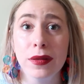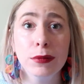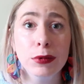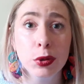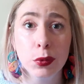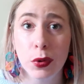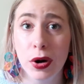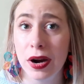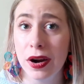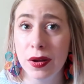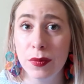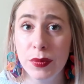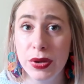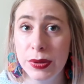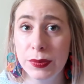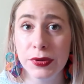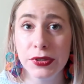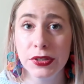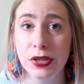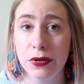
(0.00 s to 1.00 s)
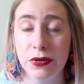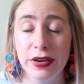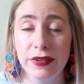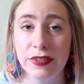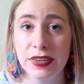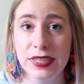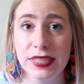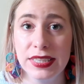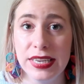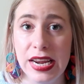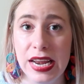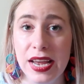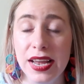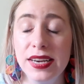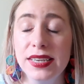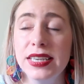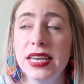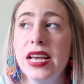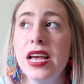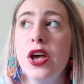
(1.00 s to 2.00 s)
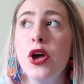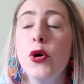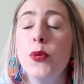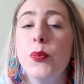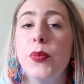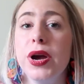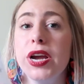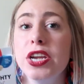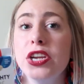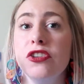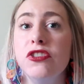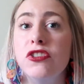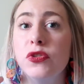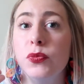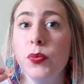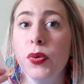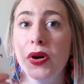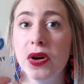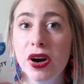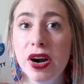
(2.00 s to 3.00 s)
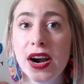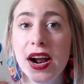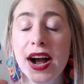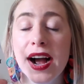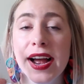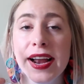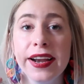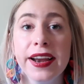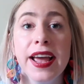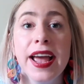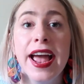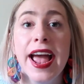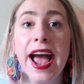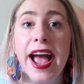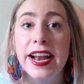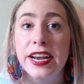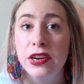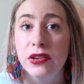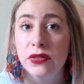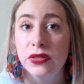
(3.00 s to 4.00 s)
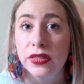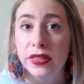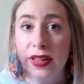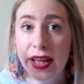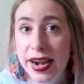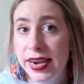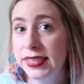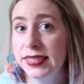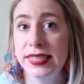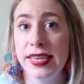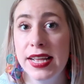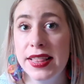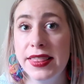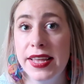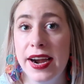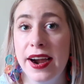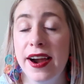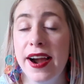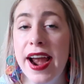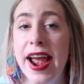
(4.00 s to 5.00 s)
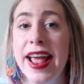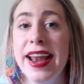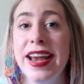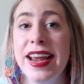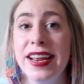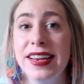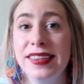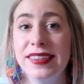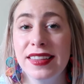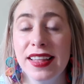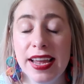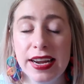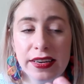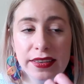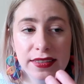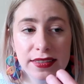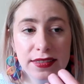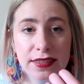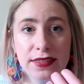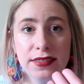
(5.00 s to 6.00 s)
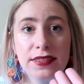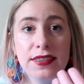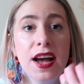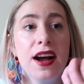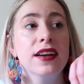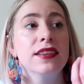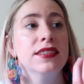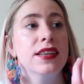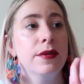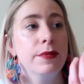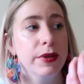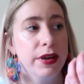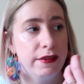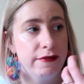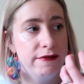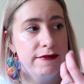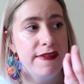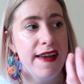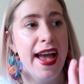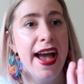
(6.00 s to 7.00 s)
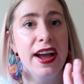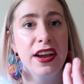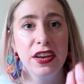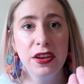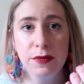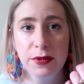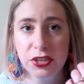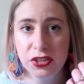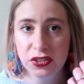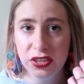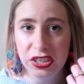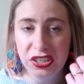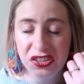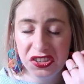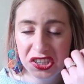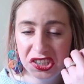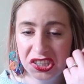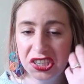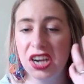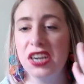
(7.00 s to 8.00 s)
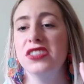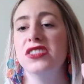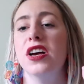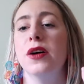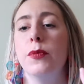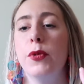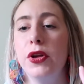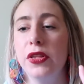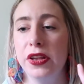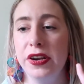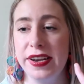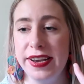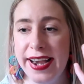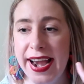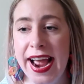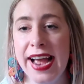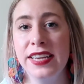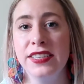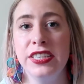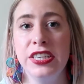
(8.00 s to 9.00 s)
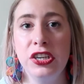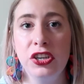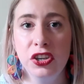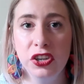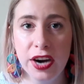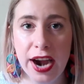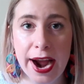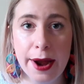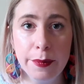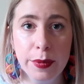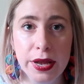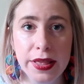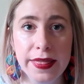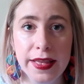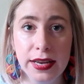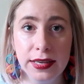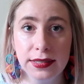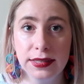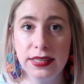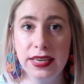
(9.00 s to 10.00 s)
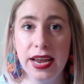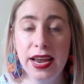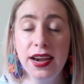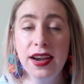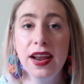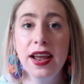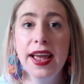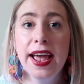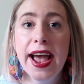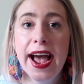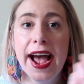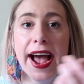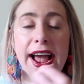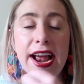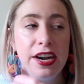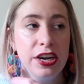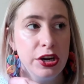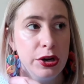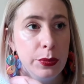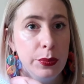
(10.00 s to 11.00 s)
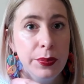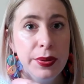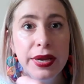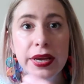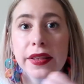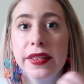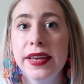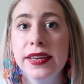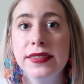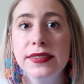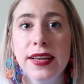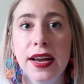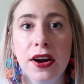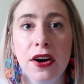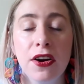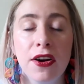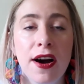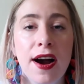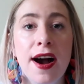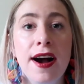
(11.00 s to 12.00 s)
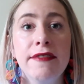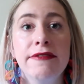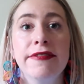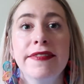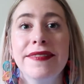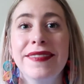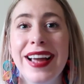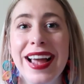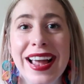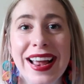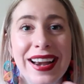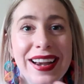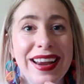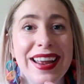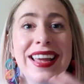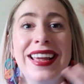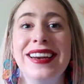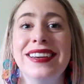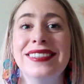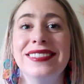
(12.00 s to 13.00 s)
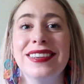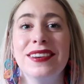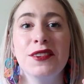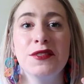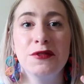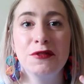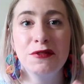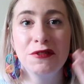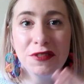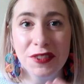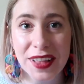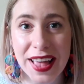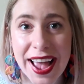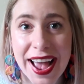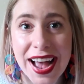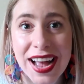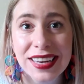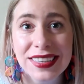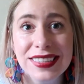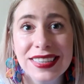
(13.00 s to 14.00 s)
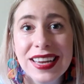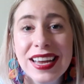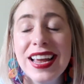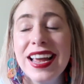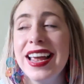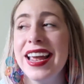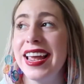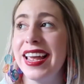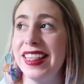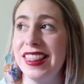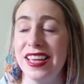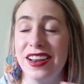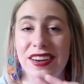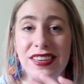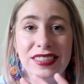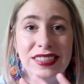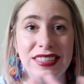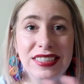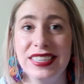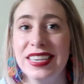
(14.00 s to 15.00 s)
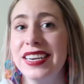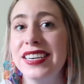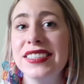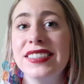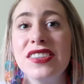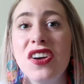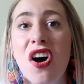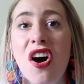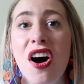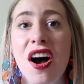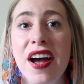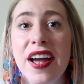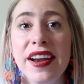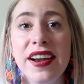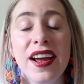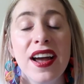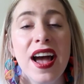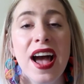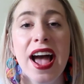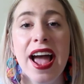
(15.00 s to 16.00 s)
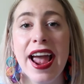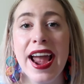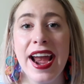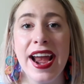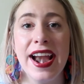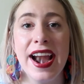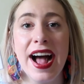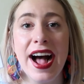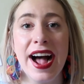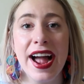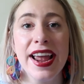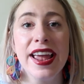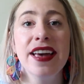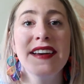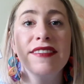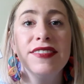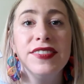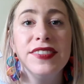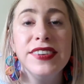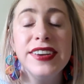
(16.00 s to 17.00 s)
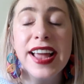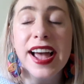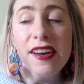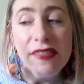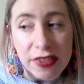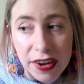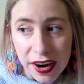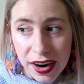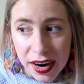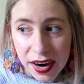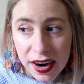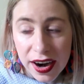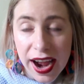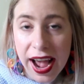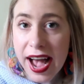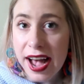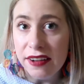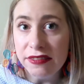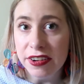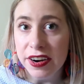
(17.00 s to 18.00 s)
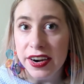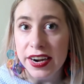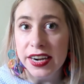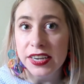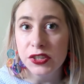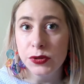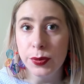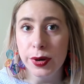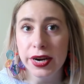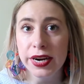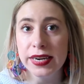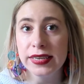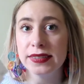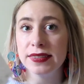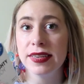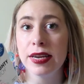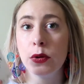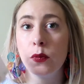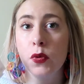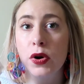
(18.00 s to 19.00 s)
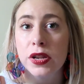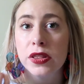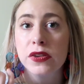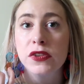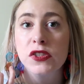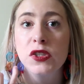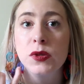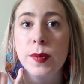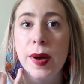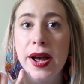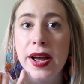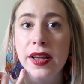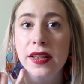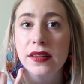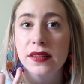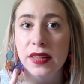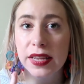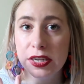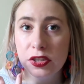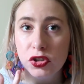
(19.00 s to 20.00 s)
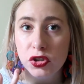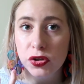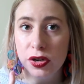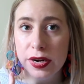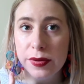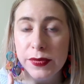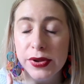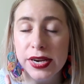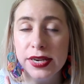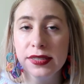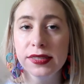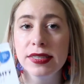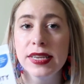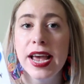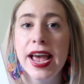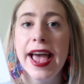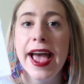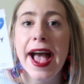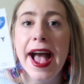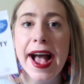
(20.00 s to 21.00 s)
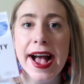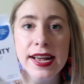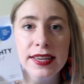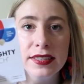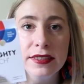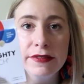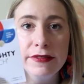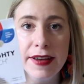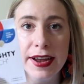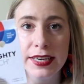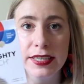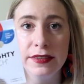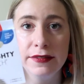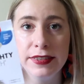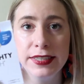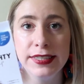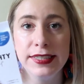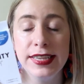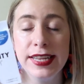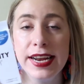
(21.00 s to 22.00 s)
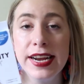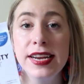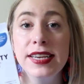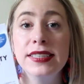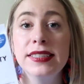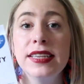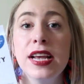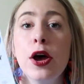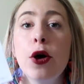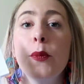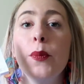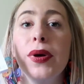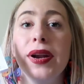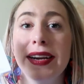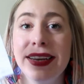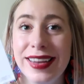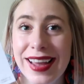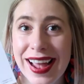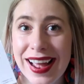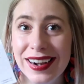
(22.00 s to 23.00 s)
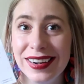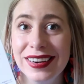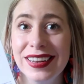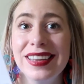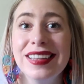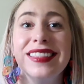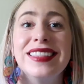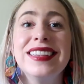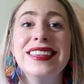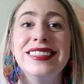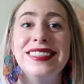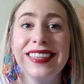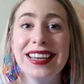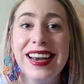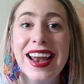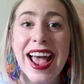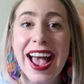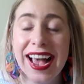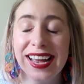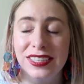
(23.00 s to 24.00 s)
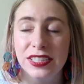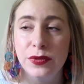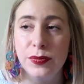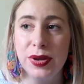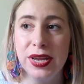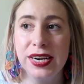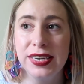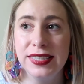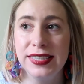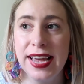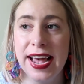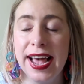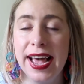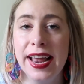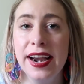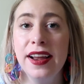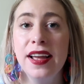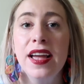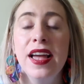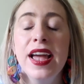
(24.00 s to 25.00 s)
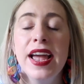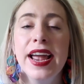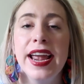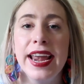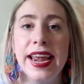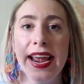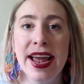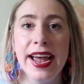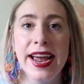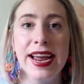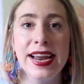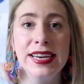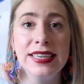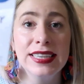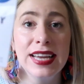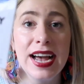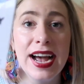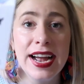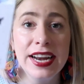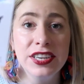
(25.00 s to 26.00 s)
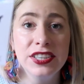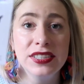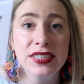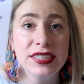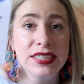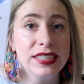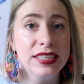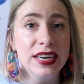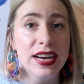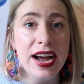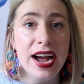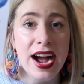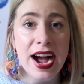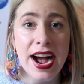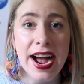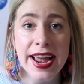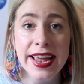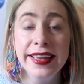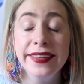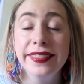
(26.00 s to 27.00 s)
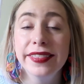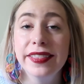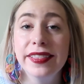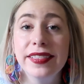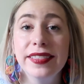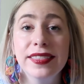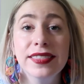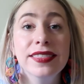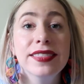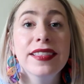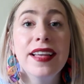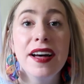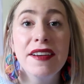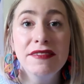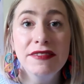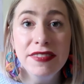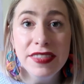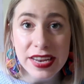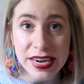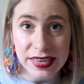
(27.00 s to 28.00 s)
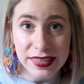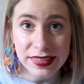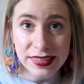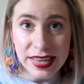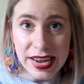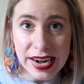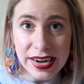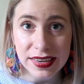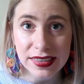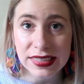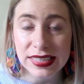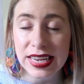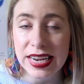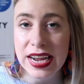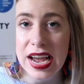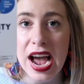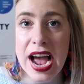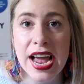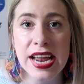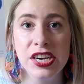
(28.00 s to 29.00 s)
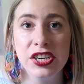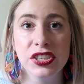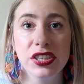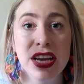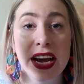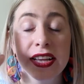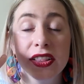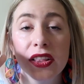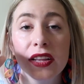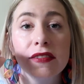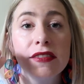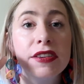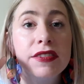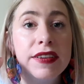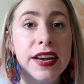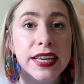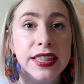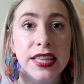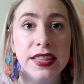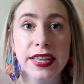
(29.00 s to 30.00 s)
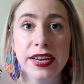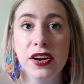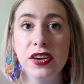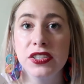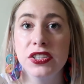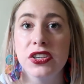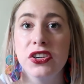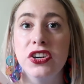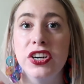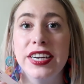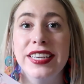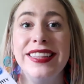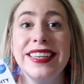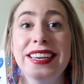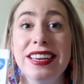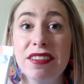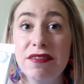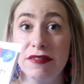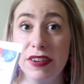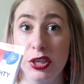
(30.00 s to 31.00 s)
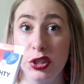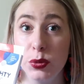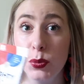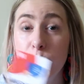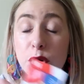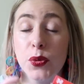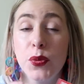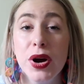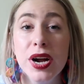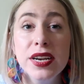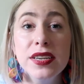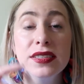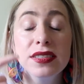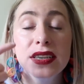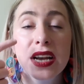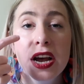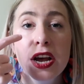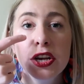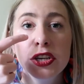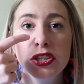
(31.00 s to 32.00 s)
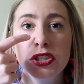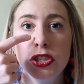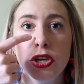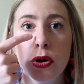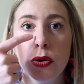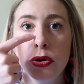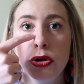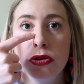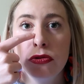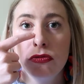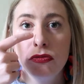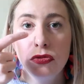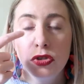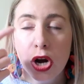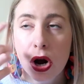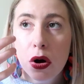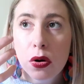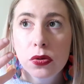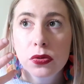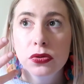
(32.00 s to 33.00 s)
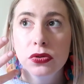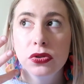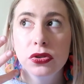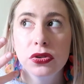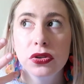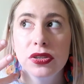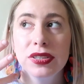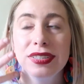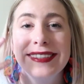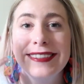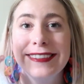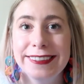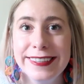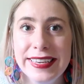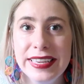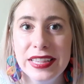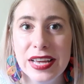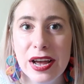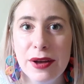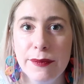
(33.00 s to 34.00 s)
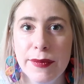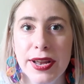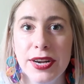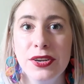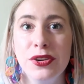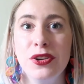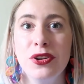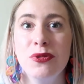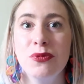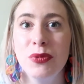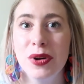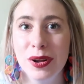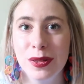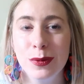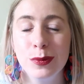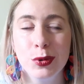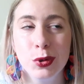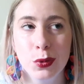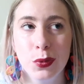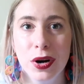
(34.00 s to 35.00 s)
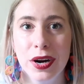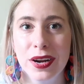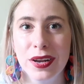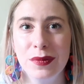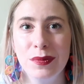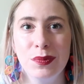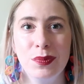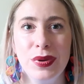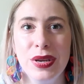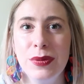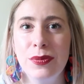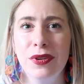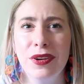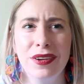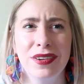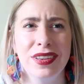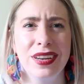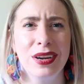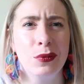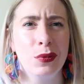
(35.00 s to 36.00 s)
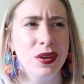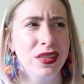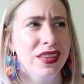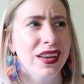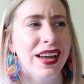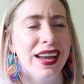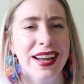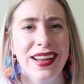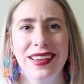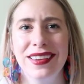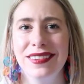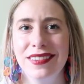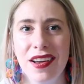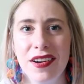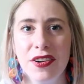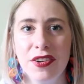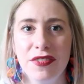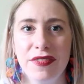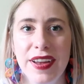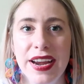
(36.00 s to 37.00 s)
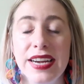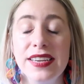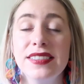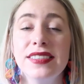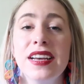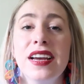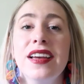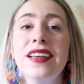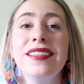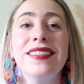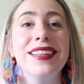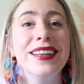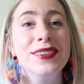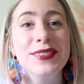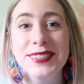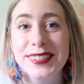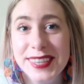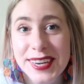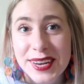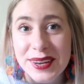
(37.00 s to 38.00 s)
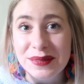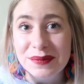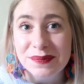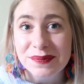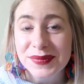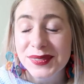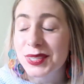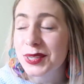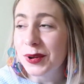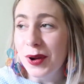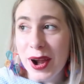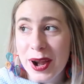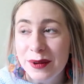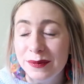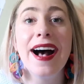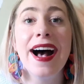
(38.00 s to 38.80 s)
them to work and people don't even see it, but you just put it on and you let it sit there and it like sucks up like a vacuum. It just like sucks up all the nasty crap in that zit and you peel that sucker off and it is flat the zit is gone and I have never ever experienced like one of those spot like treatments as effective as this but again the zit has to be at its head and I just I love these things like I just I love the fact that they also create the invisible ones so you don't see them and you can wear them to work and people aren't like what the heck is on your face they don't see it great.